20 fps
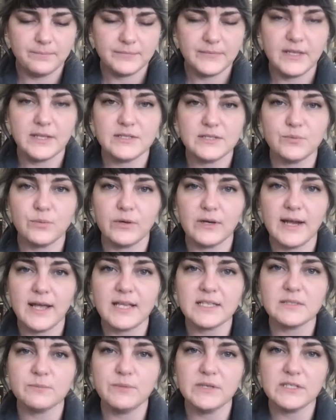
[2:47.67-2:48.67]
is where it
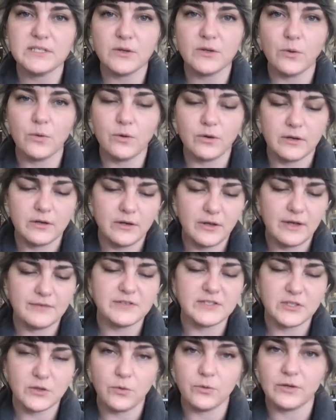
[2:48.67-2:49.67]
has to be scored. You have
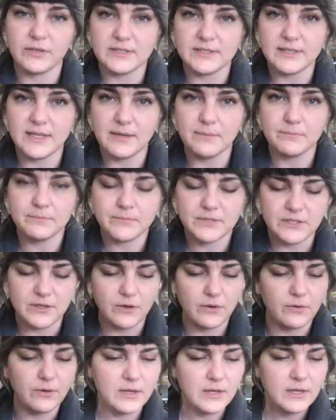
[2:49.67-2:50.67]
to score and slip.
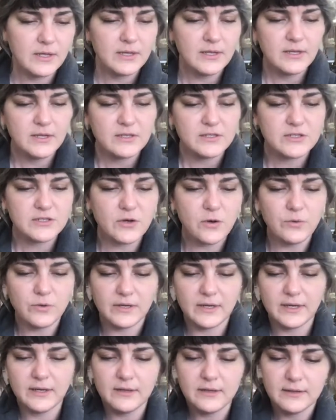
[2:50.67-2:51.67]
So
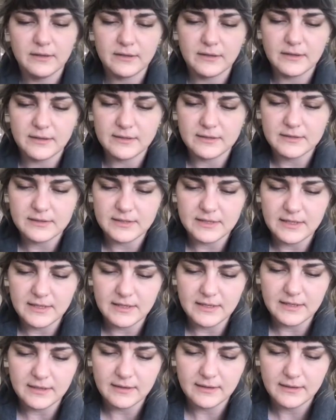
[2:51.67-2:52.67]
scoring is
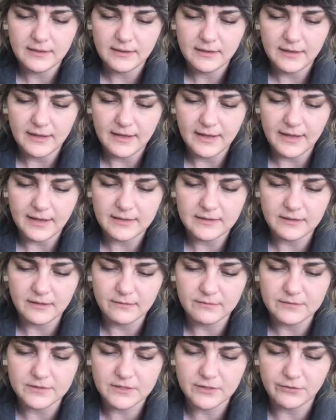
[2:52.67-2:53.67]
the act
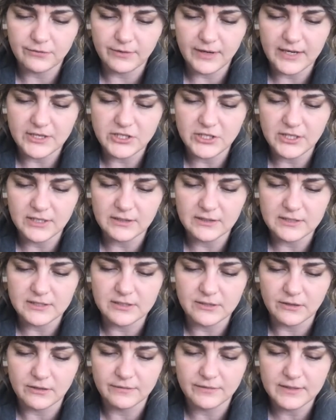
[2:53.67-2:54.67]
of scratching the
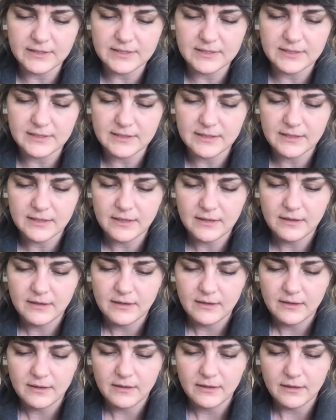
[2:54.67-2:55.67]
surface
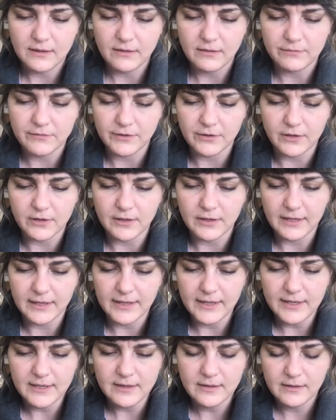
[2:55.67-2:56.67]
of your
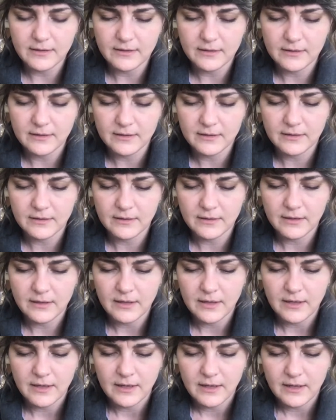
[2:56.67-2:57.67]
clay.
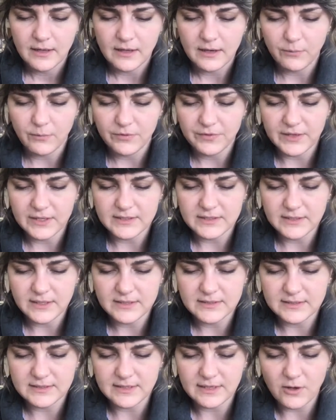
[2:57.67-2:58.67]
And what that
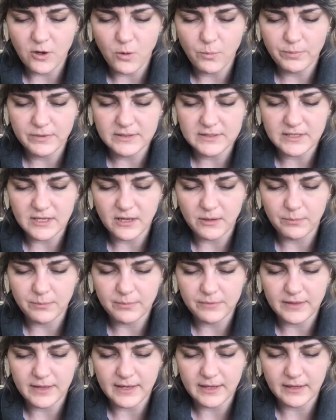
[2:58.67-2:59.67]
does is it opens
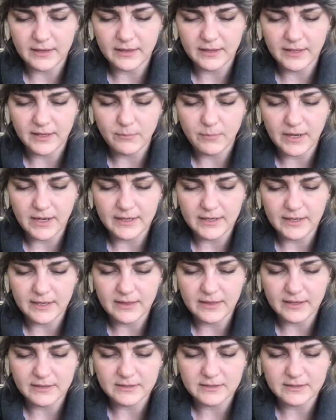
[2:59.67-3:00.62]
up that clay body, that